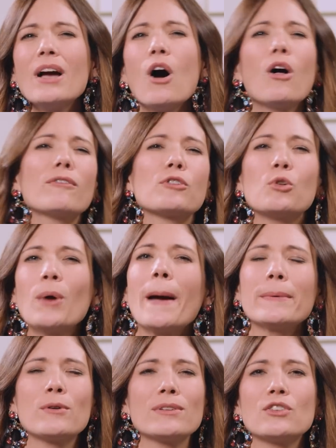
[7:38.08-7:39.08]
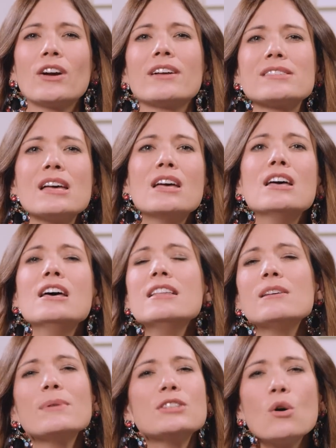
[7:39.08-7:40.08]
we all have crap around our house
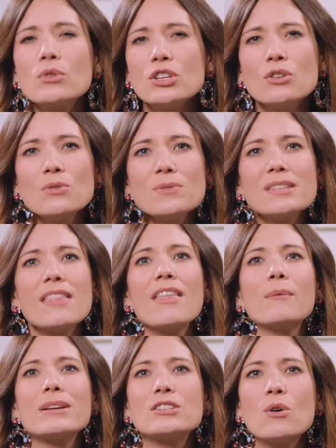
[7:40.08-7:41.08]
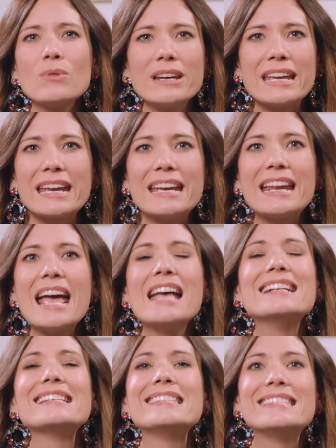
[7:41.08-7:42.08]
that we don't use, that we don't need.
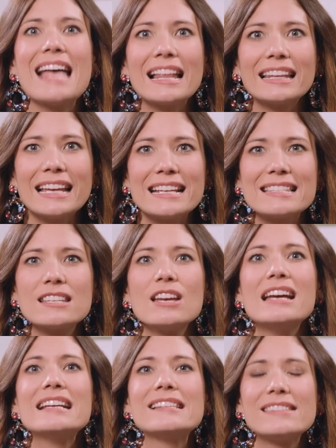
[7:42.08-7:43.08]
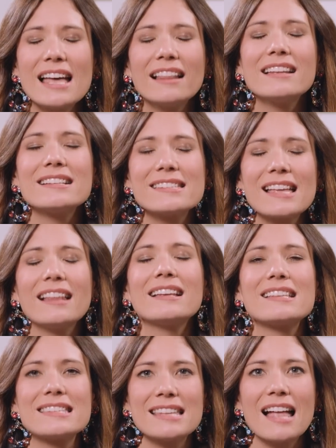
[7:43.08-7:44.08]
Sell it, sell it, sell
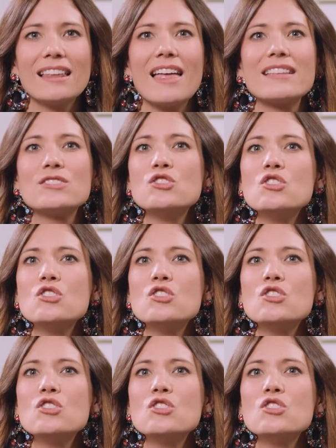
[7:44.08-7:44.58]
it, sell it.